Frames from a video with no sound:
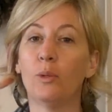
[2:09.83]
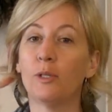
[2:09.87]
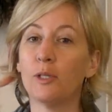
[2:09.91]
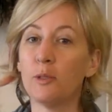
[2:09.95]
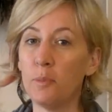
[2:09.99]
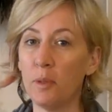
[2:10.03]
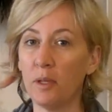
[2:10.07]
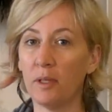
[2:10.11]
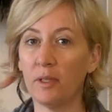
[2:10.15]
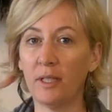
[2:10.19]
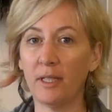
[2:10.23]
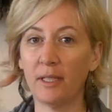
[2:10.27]
was
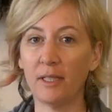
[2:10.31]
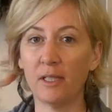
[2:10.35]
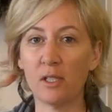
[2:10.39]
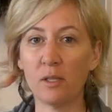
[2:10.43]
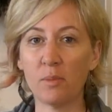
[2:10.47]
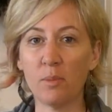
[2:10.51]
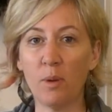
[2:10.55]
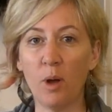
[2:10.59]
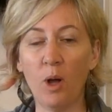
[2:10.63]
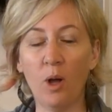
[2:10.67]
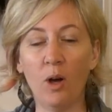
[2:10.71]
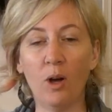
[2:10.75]
building a
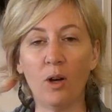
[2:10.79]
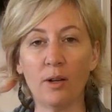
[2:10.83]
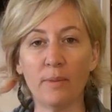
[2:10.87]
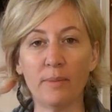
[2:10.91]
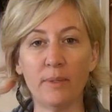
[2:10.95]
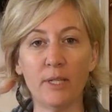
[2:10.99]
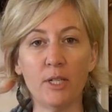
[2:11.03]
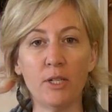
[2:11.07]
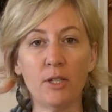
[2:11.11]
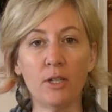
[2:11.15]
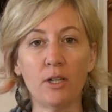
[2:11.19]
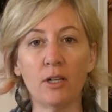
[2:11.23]
small
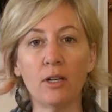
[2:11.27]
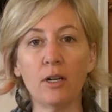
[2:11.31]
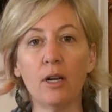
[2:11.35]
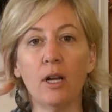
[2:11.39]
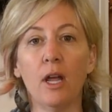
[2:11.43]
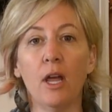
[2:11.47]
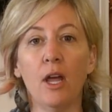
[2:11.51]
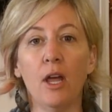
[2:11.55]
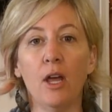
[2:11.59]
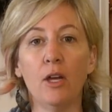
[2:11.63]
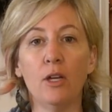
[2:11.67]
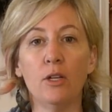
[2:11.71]
armature.
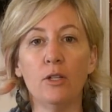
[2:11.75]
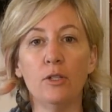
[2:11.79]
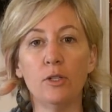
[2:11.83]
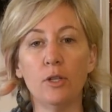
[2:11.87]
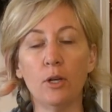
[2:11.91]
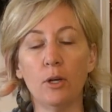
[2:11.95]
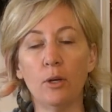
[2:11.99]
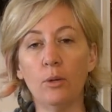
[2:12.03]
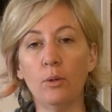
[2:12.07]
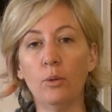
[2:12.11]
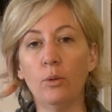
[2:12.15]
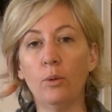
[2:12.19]

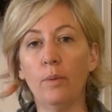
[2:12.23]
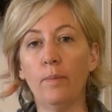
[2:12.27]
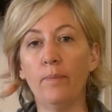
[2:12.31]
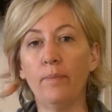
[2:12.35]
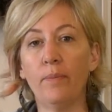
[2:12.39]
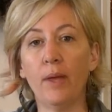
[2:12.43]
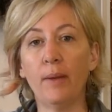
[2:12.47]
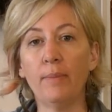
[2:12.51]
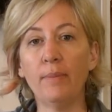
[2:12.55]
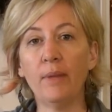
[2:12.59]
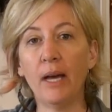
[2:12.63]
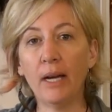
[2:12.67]
So
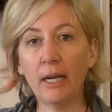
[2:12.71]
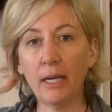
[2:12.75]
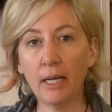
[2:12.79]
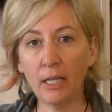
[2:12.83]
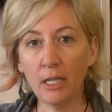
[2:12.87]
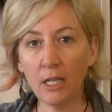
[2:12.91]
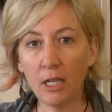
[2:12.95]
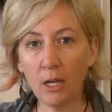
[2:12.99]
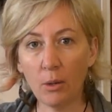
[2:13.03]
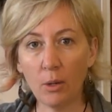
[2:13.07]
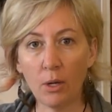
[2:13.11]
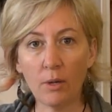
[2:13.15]
I'm not
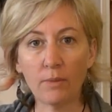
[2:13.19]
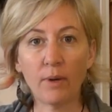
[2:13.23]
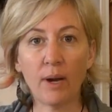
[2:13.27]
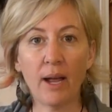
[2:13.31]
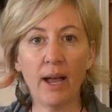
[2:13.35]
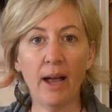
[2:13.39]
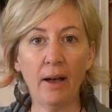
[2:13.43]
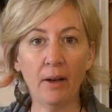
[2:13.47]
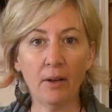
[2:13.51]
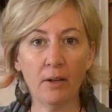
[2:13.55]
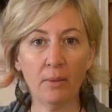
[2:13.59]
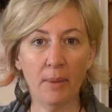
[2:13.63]
gonna go over
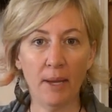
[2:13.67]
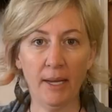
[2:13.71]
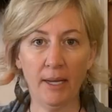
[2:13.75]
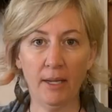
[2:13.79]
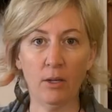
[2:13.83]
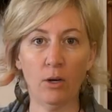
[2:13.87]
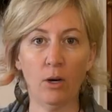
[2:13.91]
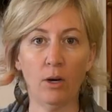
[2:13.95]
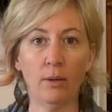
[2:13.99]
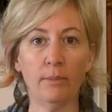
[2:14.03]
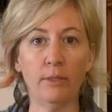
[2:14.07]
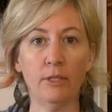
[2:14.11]
how to make
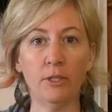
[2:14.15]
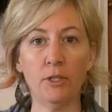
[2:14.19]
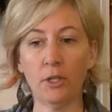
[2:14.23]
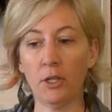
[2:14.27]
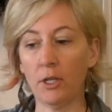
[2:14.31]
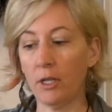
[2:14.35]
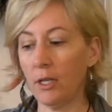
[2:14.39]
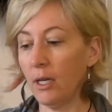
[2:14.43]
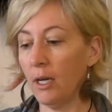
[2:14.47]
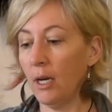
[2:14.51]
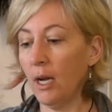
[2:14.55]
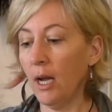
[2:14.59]
an
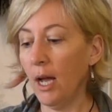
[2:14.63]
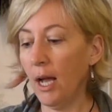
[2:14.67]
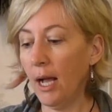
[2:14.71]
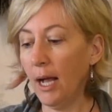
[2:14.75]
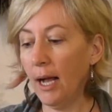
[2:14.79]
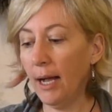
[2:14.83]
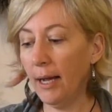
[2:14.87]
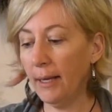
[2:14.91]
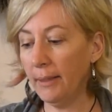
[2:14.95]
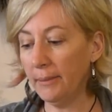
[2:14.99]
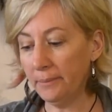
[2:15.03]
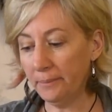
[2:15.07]
armature,
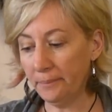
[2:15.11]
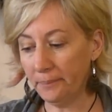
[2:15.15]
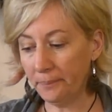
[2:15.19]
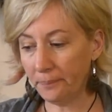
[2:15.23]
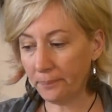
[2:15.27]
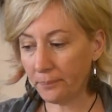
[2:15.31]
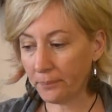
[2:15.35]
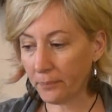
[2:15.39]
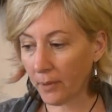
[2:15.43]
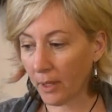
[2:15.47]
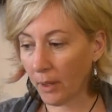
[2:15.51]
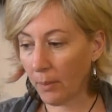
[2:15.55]
um,
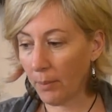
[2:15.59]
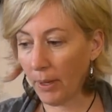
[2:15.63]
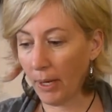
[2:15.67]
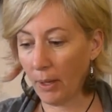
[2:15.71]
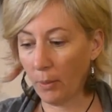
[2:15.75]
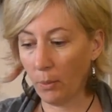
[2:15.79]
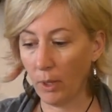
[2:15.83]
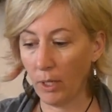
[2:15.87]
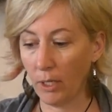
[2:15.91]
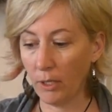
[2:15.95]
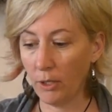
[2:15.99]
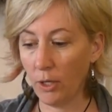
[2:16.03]
but
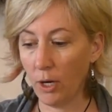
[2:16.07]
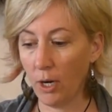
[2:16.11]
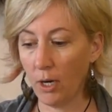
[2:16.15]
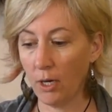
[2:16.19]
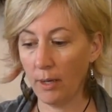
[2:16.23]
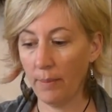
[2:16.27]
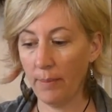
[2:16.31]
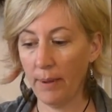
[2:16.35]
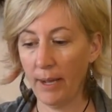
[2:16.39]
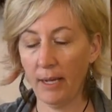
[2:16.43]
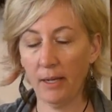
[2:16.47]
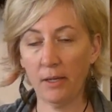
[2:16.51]
I wanna
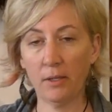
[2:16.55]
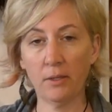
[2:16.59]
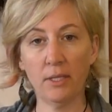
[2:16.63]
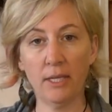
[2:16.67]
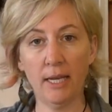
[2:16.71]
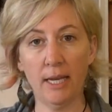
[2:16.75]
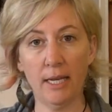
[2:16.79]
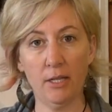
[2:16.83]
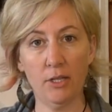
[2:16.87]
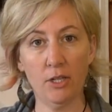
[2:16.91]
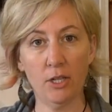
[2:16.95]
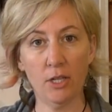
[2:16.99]
talk about
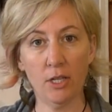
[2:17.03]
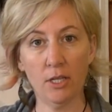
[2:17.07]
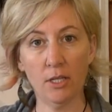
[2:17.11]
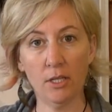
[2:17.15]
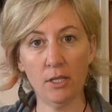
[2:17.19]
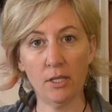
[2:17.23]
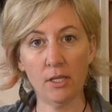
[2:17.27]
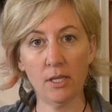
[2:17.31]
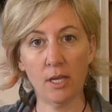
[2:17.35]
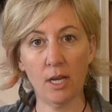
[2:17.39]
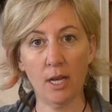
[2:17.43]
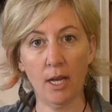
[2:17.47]

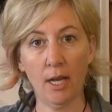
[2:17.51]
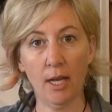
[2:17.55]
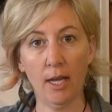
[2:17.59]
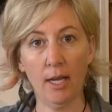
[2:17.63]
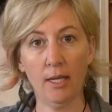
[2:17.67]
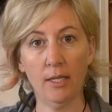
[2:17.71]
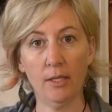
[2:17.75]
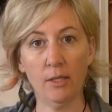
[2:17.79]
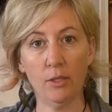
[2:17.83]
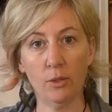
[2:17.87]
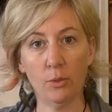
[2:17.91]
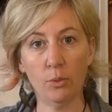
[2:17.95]
gauges
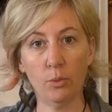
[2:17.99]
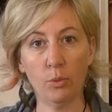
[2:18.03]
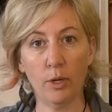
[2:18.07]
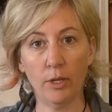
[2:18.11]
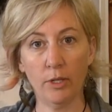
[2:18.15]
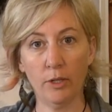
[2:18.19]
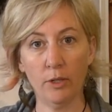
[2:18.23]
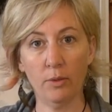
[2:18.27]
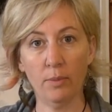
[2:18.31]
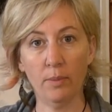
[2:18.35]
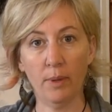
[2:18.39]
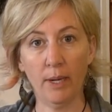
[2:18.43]
and
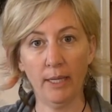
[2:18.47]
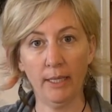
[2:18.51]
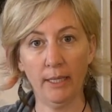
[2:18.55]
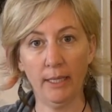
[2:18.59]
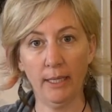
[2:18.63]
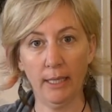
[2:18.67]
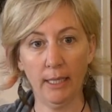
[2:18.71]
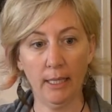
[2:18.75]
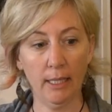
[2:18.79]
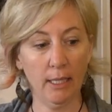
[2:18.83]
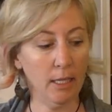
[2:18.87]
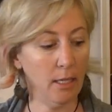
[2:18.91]
what you might
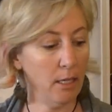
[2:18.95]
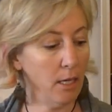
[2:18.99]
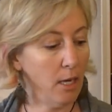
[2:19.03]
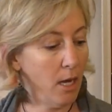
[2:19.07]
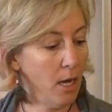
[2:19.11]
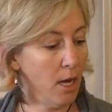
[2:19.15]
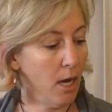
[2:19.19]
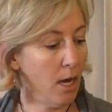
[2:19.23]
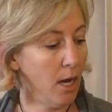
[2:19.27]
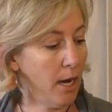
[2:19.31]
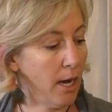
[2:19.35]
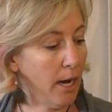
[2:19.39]
need.
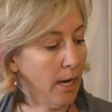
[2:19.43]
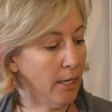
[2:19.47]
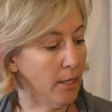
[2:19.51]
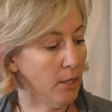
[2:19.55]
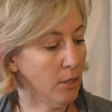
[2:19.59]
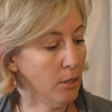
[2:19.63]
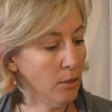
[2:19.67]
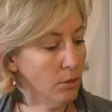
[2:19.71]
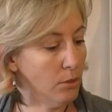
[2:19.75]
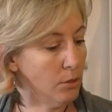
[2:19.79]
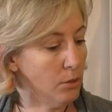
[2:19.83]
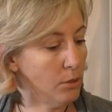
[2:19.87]
I
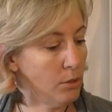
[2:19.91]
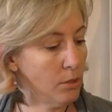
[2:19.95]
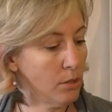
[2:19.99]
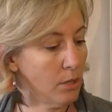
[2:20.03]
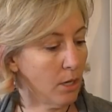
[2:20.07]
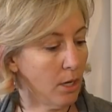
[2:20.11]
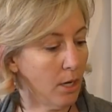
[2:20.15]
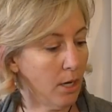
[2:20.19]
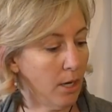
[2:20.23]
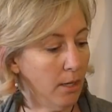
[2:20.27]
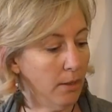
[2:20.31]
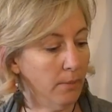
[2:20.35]
use
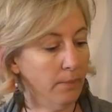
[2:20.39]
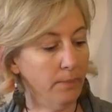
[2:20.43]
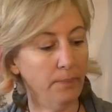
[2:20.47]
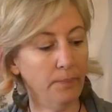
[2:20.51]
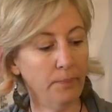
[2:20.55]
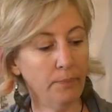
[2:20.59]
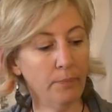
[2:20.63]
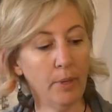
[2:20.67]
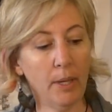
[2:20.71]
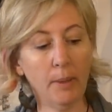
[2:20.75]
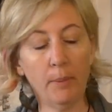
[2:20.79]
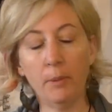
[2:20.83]
um,
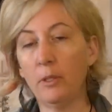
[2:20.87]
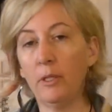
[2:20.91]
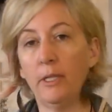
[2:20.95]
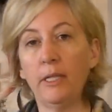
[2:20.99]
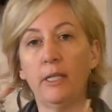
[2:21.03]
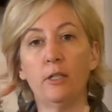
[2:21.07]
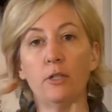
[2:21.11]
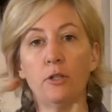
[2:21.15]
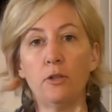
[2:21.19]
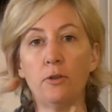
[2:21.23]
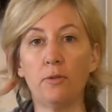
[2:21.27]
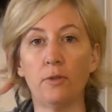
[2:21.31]
pipe
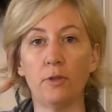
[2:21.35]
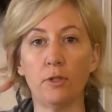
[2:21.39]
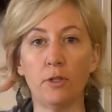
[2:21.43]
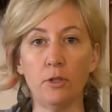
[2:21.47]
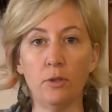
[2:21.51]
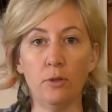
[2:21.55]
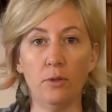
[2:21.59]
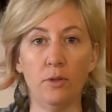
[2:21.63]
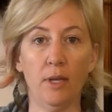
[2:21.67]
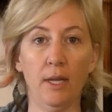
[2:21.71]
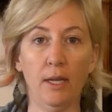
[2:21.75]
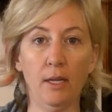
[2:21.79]
cleaners for
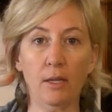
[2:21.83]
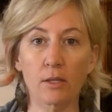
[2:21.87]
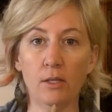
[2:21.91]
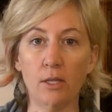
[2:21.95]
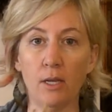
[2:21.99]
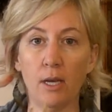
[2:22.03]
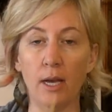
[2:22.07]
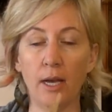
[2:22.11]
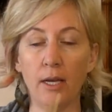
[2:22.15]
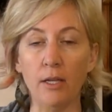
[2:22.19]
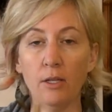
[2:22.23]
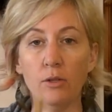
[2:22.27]
two
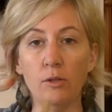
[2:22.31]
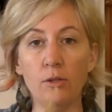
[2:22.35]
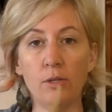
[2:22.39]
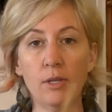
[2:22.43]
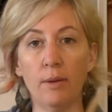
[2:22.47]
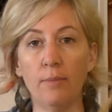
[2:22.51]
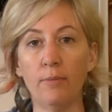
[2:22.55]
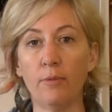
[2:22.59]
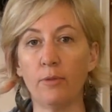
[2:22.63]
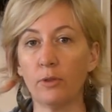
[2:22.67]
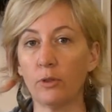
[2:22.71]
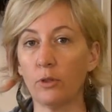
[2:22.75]
things. I use
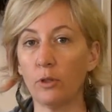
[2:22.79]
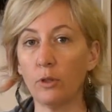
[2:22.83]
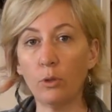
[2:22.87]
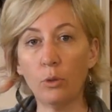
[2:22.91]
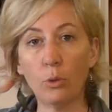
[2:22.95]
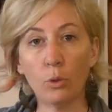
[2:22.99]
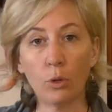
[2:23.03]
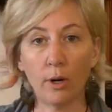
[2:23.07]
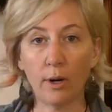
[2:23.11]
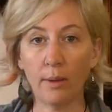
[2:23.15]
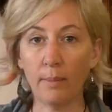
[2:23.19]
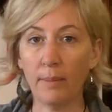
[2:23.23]
them for
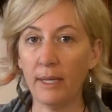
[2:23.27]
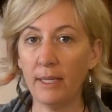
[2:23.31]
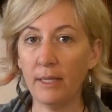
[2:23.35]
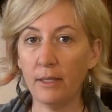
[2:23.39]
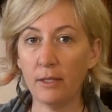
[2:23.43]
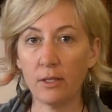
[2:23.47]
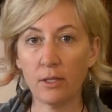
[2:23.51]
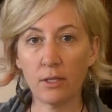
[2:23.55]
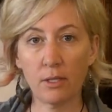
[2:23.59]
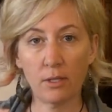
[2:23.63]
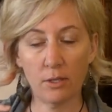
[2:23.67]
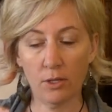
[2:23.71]
little
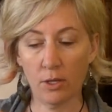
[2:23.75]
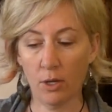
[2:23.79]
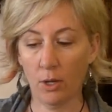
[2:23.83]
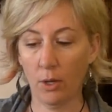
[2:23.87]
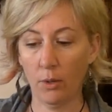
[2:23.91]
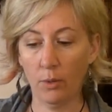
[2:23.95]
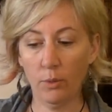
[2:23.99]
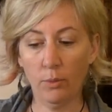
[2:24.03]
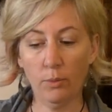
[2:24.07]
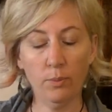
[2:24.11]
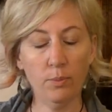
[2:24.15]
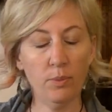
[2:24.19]
ornaments,
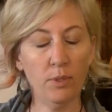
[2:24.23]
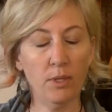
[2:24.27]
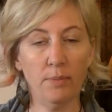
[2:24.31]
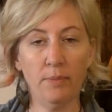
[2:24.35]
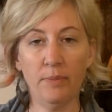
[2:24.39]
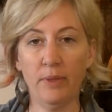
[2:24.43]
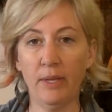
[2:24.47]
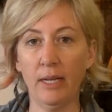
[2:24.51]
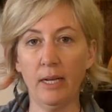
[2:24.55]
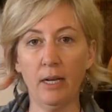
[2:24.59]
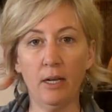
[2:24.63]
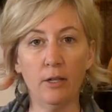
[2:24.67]
so
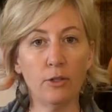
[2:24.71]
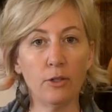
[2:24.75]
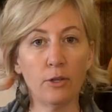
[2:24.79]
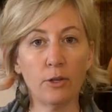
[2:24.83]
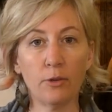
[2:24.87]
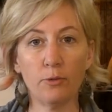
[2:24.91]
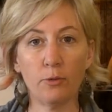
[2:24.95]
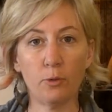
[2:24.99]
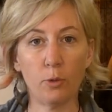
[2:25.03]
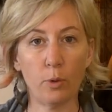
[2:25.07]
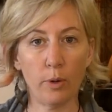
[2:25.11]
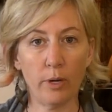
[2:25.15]
something
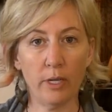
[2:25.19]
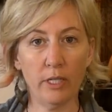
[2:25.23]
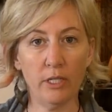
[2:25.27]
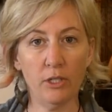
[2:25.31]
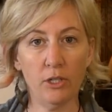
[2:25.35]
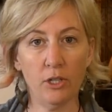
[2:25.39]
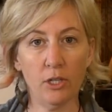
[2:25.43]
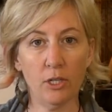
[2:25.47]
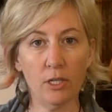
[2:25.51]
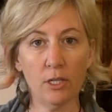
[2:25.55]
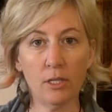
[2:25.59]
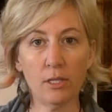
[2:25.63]
under four
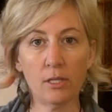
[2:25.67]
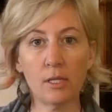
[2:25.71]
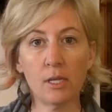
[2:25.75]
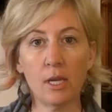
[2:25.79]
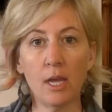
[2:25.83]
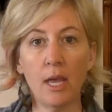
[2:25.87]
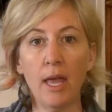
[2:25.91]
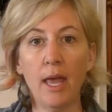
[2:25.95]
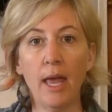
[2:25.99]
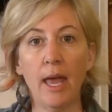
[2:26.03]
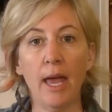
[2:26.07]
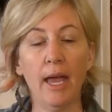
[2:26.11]
inches.
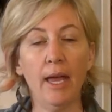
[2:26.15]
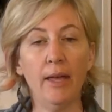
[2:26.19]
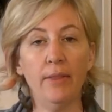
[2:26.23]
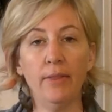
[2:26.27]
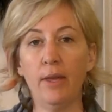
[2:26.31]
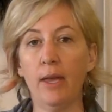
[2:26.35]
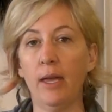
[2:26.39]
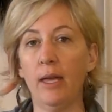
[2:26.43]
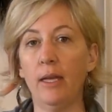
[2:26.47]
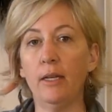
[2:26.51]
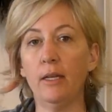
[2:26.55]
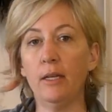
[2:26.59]
And
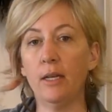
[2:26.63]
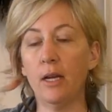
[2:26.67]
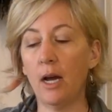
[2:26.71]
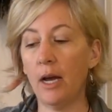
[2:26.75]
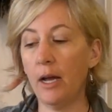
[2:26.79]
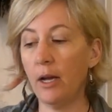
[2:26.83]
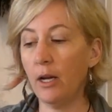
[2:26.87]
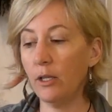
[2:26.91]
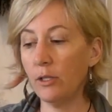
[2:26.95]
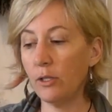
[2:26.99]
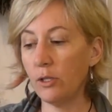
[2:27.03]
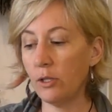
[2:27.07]
then
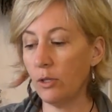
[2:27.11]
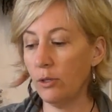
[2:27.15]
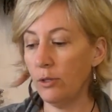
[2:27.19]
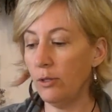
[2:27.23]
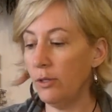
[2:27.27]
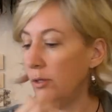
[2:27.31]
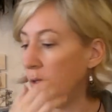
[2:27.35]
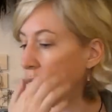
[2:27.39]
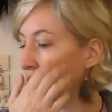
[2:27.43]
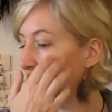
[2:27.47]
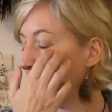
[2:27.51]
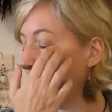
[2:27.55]
I also
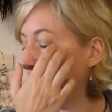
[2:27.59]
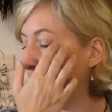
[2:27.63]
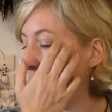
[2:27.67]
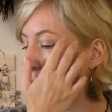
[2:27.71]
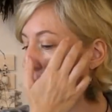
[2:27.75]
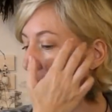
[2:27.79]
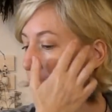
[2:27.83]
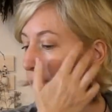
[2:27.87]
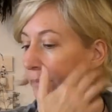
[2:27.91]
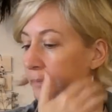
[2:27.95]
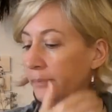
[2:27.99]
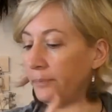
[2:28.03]
use
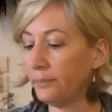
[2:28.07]
them